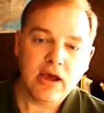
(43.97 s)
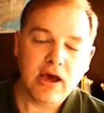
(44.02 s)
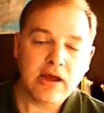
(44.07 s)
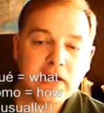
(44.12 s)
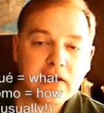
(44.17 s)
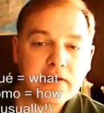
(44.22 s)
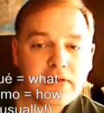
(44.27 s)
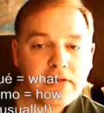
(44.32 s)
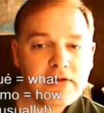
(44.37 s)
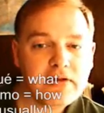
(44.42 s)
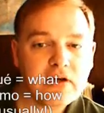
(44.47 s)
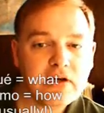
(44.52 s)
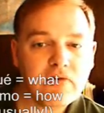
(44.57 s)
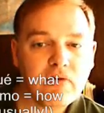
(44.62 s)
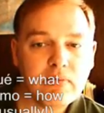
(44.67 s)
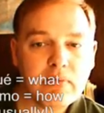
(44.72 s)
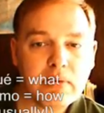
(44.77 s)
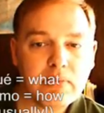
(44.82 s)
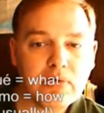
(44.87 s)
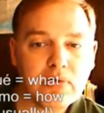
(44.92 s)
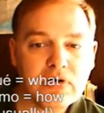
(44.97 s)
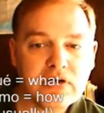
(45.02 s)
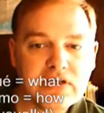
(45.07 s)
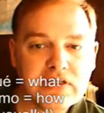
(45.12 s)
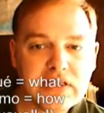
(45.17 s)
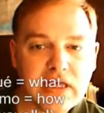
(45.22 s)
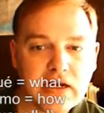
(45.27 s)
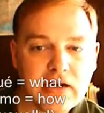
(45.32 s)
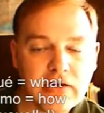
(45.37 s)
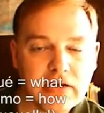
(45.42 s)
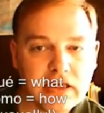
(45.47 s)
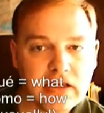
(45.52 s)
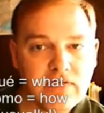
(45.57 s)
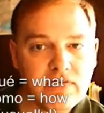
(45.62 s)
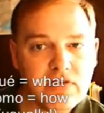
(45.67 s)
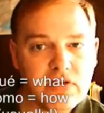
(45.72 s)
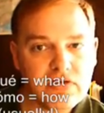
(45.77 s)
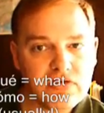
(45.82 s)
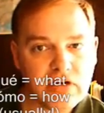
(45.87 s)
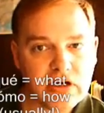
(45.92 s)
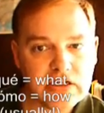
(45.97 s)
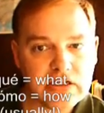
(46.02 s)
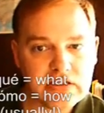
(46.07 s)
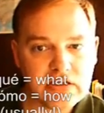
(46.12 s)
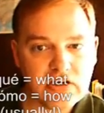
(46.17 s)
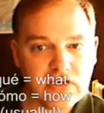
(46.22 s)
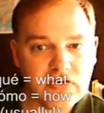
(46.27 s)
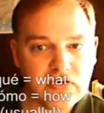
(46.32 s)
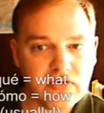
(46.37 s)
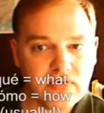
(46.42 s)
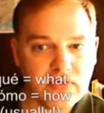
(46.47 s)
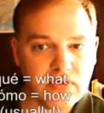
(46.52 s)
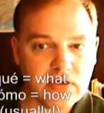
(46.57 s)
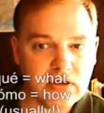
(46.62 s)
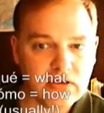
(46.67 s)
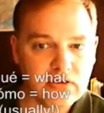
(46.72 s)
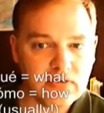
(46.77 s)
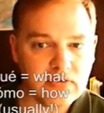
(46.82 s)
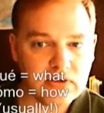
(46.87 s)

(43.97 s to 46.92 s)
Another thing to remember is that I'll give the translation for these.